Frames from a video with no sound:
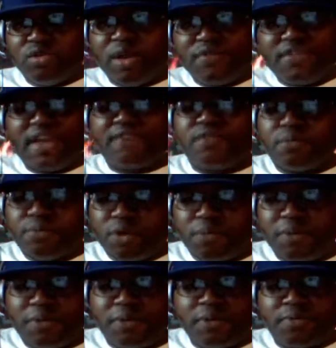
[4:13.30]
You have to have the
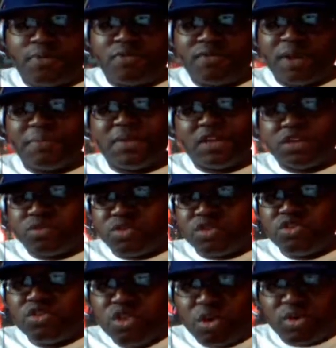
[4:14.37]
appropriate people around because
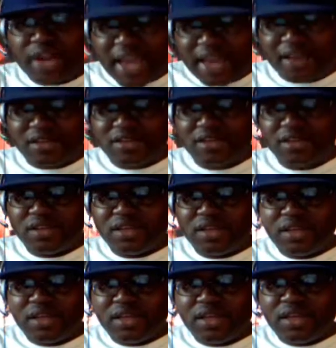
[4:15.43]
when you go down
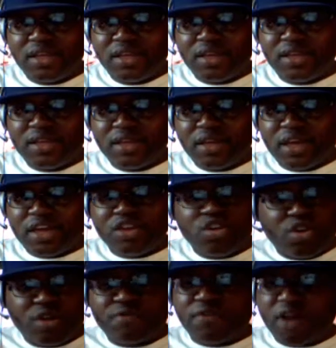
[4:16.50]
and
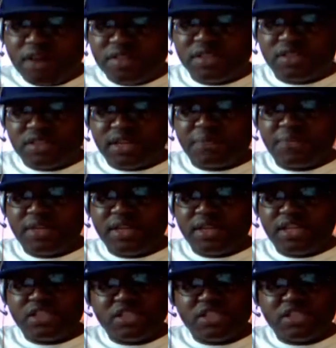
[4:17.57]
you're involved in something,